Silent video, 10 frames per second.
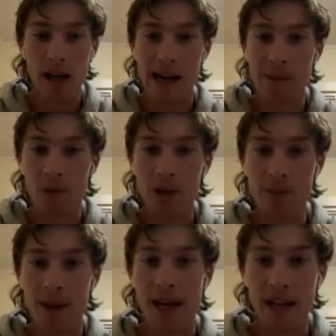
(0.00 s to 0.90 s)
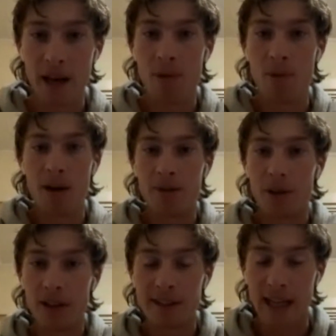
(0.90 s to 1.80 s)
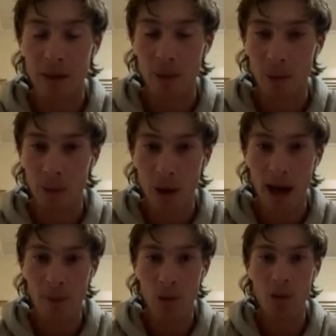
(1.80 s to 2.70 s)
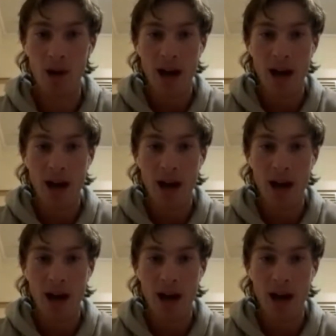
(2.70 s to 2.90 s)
I was paired up on my first day with Will Hamill.